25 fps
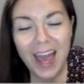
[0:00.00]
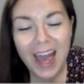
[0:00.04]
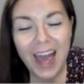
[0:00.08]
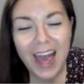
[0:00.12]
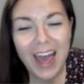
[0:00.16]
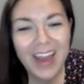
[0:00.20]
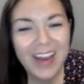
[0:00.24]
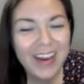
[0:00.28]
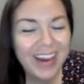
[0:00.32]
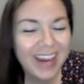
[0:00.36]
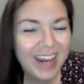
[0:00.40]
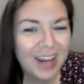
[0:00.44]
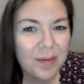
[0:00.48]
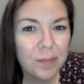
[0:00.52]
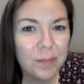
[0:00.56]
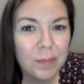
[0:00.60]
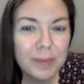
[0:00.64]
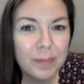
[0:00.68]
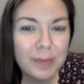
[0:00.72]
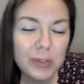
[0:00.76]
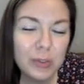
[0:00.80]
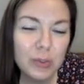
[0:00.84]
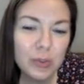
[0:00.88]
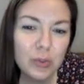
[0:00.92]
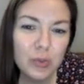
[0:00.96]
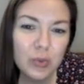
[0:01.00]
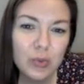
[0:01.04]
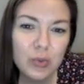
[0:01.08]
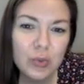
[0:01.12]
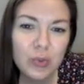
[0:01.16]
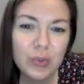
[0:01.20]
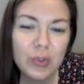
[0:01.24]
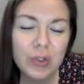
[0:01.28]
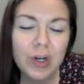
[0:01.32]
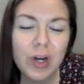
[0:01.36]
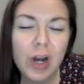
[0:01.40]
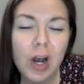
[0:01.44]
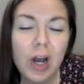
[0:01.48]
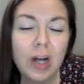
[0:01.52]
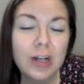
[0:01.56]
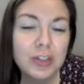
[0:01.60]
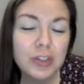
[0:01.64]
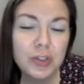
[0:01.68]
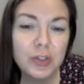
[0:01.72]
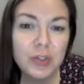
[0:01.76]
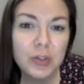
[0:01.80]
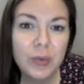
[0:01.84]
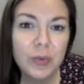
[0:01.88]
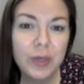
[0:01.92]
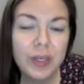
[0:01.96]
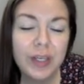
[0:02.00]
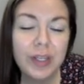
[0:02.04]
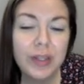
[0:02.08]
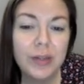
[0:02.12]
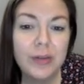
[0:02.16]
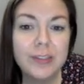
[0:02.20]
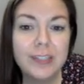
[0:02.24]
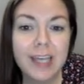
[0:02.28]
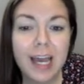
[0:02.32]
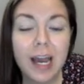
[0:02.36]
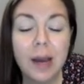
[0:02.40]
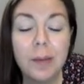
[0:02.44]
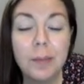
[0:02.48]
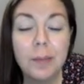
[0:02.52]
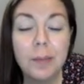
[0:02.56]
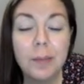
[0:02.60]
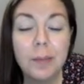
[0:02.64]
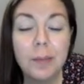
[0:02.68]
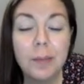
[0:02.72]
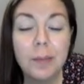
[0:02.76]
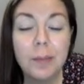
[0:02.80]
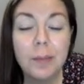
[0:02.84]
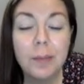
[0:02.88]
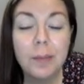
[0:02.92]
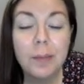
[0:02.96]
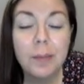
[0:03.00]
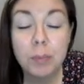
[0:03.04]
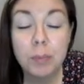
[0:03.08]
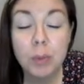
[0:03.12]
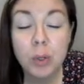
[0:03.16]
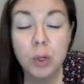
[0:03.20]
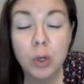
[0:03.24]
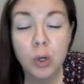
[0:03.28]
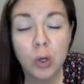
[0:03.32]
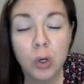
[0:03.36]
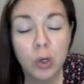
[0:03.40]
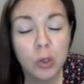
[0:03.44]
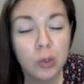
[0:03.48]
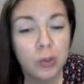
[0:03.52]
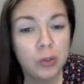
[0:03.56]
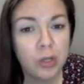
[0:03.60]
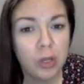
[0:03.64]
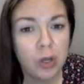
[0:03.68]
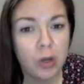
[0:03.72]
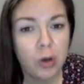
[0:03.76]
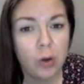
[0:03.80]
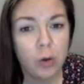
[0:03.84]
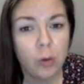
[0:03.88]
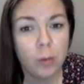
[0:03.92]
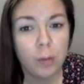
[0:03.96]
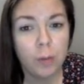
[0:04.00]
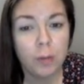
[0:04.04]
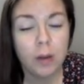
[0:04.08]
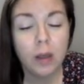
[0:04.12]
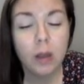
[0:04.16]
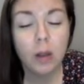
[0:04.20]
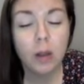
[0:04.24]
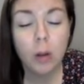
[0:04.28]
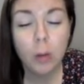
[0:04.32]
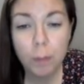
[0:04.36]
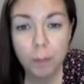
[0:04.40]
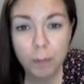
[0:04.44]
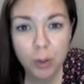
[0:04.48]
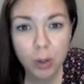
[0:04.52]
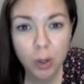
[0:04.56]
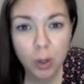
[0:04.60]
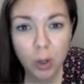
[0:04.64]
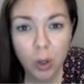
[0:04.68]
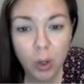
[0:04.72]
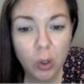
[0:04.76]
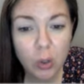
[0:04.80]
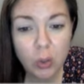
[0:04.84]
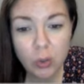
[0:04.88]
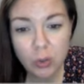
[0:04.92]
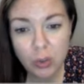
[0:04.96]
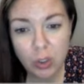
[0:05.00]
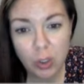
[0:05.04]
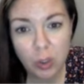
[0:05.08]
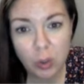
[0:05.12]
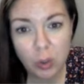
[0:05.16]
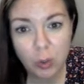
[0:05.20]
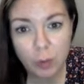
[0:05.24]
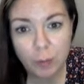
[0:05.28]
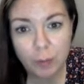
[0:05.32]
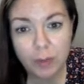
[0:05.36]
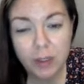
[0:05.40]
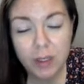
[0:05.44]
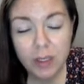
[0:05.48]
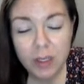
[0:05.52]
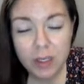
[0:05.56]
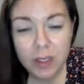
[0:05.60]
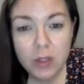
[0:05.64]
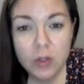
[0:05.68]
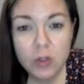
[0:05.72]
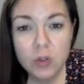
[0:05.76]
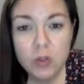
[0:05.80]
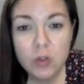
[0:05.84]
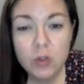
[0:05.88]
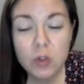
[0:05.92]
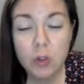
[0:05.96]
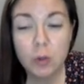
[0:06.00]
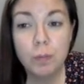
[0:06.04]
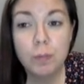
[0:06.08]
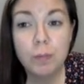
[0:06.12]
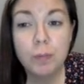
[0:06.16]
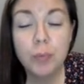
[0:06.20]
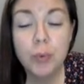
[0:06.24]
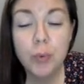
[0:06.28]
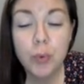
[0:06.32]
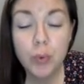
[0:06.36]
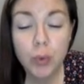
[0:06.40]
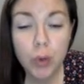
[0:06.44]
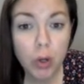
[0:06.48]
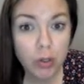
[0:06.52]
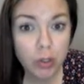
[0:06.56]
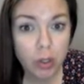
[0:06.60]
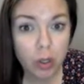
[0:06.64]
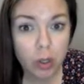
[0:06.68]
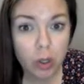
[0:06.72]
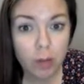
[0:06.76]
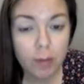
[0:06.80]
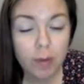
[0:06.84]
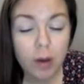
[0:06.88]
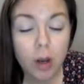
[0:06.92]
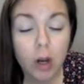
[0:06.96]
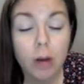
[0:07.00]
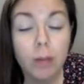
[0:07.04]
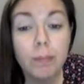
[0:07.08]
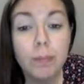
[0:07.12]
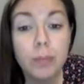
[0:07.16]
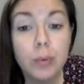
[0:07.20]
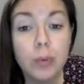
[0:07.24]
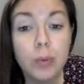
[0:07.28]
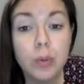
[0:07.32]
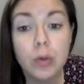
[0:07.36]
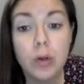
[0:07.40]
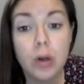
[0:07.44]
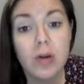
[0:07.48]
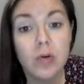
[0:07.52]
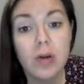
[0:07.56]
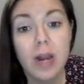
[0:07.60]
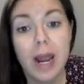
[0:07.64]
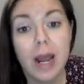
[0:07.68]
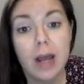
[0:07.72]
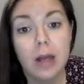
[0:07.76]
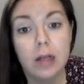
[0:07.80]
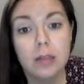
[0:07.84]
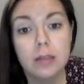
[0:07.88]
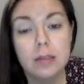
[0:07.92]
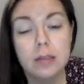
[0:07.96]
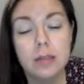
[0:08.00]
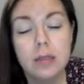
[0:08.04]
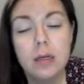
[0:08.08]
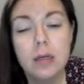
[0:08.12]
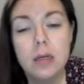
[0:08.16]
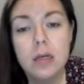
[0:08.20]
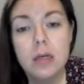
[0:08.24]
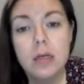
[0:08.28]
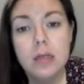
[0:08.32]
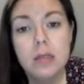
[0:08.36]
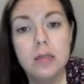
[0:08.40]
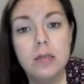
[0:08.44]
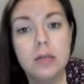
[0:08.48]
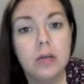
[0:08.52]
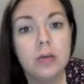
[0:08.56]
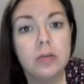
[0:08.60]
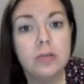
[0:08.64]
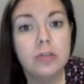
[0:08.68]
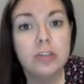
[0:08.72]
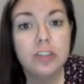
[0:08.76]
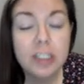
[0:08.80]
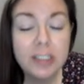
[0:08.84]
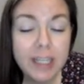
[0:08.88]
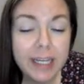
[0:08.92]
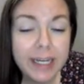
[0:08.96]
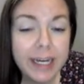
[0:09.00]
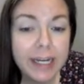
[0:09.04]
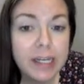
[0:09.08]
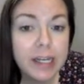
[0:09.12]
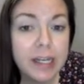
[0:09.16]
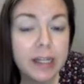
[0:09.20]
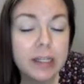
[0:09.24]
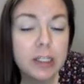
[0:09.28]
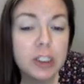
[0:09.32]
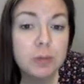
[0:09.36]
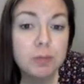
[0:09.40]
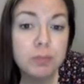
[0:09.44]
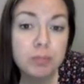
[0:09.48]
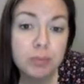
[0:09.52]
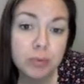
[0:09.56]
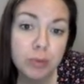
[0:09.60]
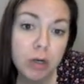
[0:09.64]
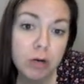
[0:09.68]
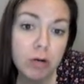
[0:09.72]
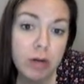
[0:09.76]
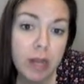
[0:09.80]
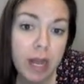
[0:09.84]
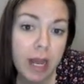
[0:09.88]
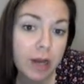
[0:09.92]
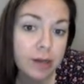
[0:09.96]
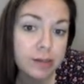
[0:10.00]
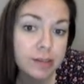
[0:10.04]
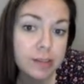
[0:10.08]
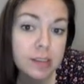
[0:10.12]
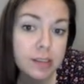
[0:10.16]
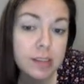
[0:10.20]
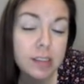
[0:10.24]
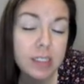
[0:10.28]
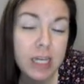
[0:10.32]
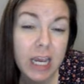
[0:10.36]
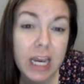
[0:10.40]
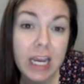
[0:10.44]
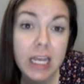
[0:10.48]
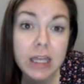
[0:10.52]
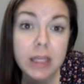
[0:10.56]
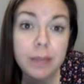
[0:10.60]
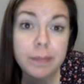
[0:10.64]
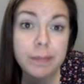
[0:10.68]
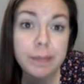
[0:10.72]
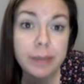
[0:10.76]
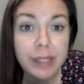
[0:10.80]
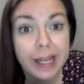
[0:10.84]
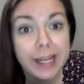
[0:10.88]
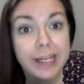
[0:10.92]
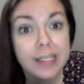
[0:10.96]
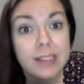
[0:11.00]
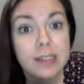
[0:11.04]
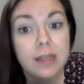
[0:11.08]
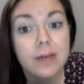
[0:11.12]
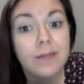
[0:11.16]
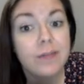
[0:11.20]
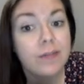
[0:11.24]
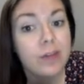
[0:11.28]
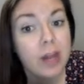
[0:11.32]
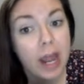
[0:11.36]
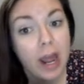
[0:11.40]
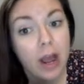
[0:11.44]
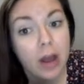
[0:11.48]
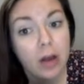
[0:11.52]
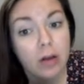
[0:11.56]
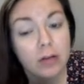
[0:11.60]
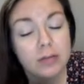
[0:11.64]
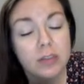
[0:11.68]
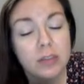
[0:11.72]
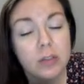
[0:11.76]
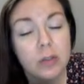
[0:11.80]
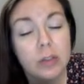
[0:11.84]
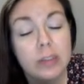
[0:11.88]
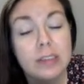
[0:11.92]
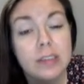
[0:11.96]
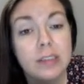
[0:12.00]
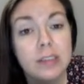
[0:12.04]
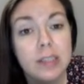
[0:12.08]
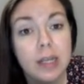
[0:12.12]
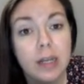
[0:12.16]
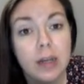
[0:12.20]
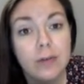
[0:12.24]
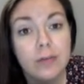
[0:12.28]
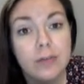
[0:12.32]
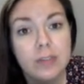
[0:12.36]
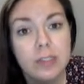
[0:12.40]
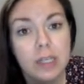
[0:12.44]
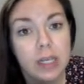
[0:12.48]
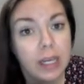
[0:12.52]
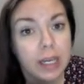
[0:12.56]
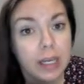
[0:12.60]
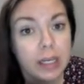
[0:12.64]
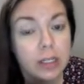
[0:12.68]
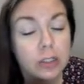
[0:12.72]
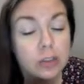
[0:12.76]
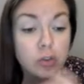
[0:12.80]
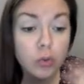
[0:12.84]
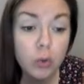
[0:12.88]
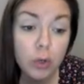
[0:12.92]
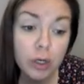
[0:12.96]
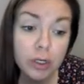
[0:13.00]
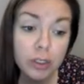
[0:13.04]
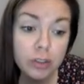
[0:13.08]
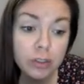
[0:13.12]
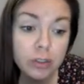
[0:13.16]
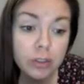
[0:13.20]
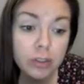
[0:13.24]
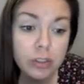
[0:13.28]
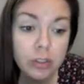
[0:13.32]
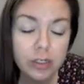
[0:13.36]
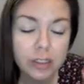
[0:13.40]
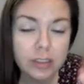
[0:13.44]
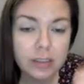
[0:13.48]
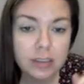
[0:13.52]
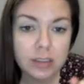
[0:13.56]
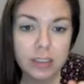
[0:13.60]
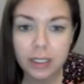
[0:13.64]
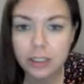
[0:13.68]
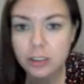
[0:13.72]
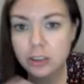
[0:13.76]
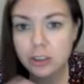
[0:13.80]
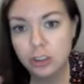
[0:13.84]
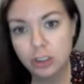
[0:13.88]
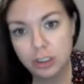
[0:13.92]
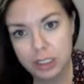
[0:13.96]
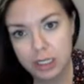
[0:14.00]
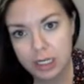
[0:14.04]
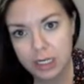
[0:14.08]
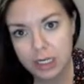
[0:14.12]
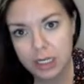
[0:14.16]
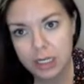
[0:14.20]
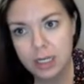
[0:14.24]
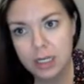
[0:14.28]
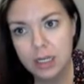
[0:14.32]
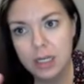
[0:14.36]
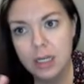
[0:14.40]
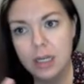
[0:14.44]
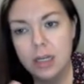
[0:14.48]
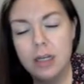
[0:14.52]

Ok, bonjour. Aujourd'hui, nous apprenons les pronoms. Pronoms. So pronoms are pronouns. So just like in English, pronouns take the place of nouns. So instead of saying Jordan, you could say she.